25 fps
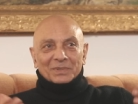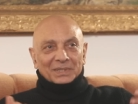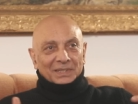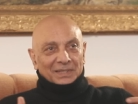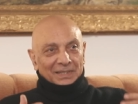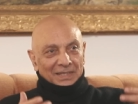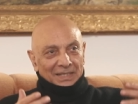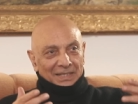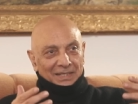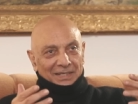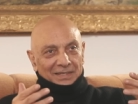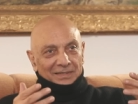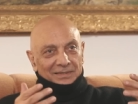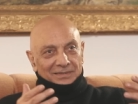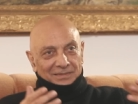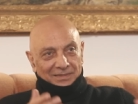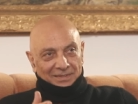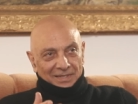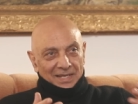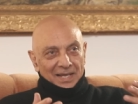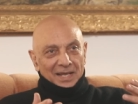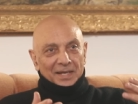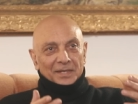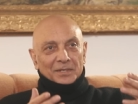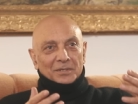me,
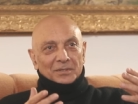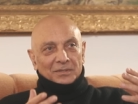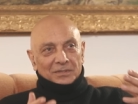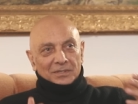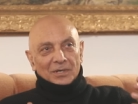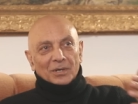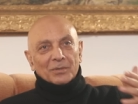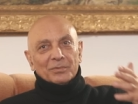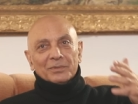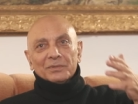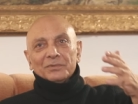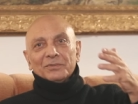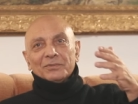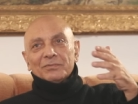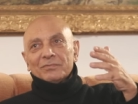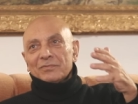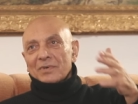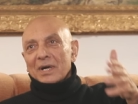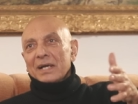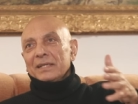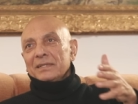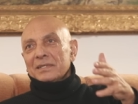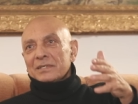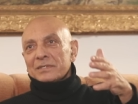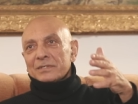today you're going to
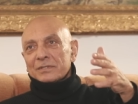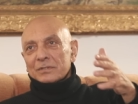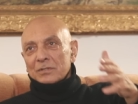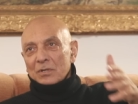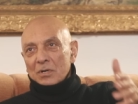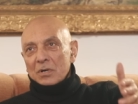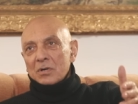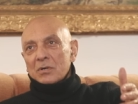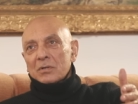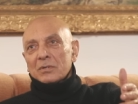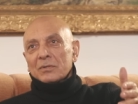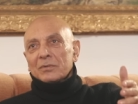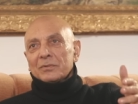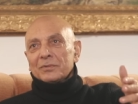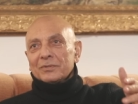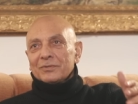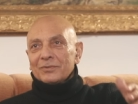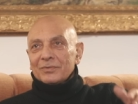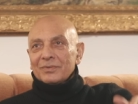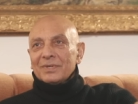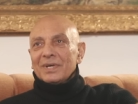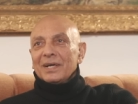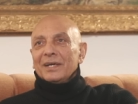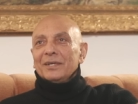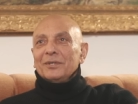write a song, or
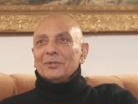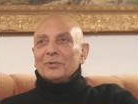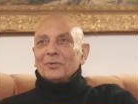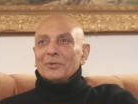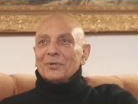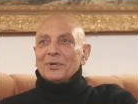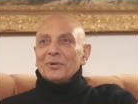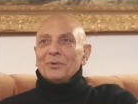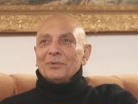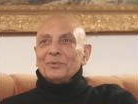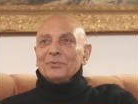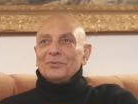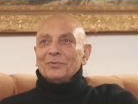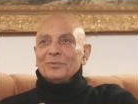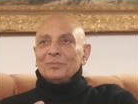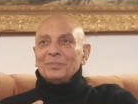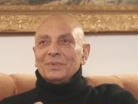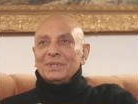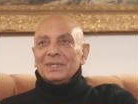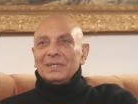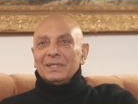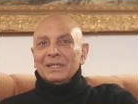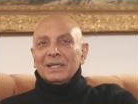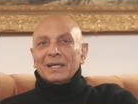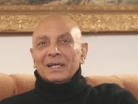today you're going to
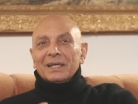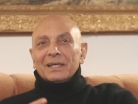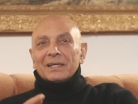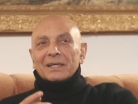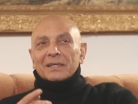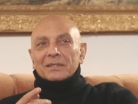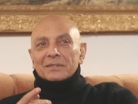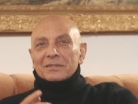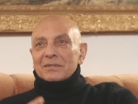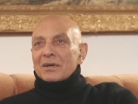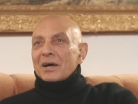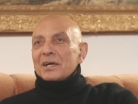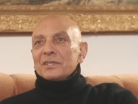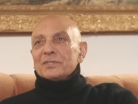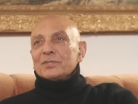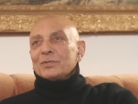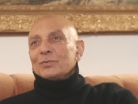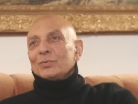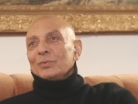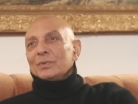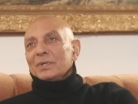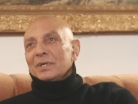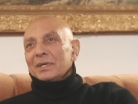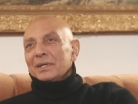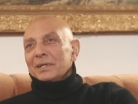be nice
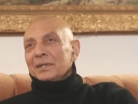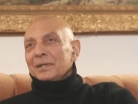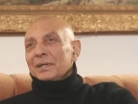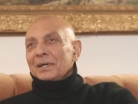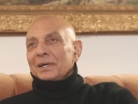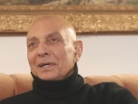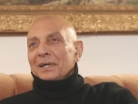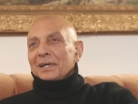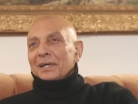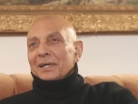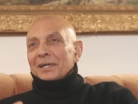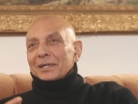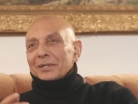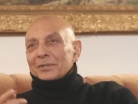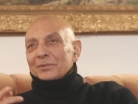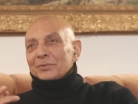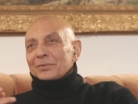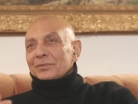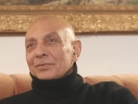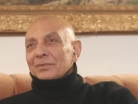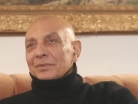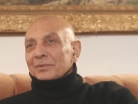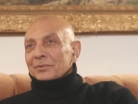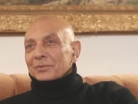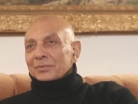to the
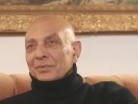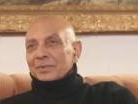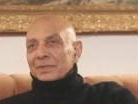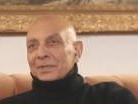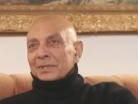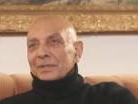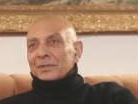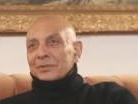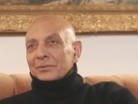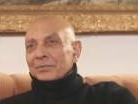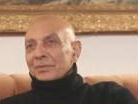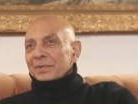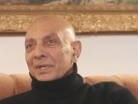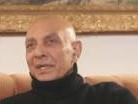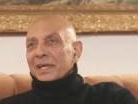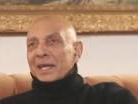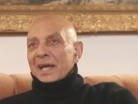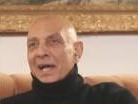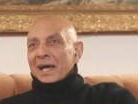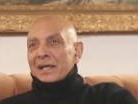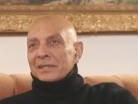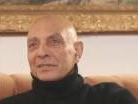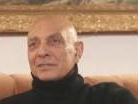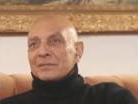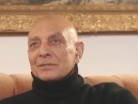
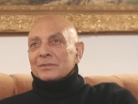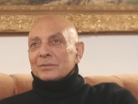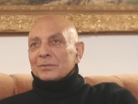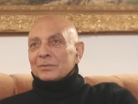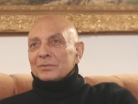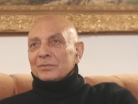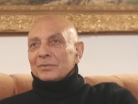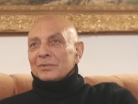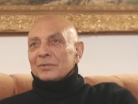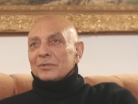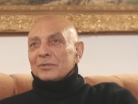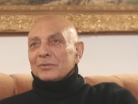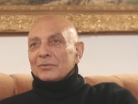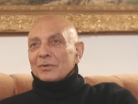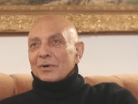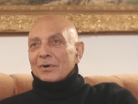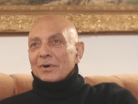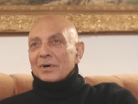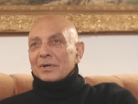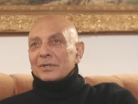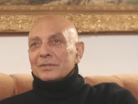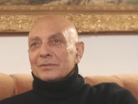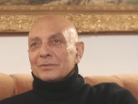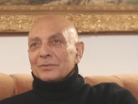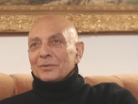cats or to the
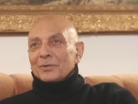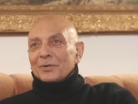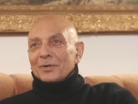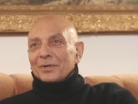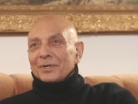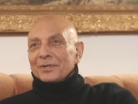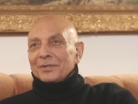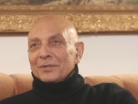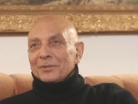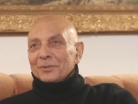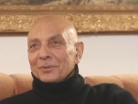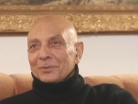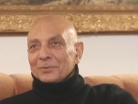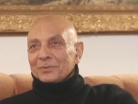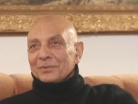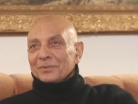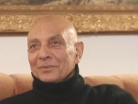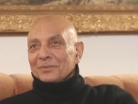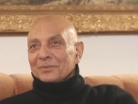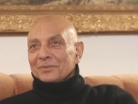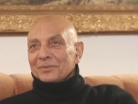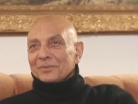dogs, or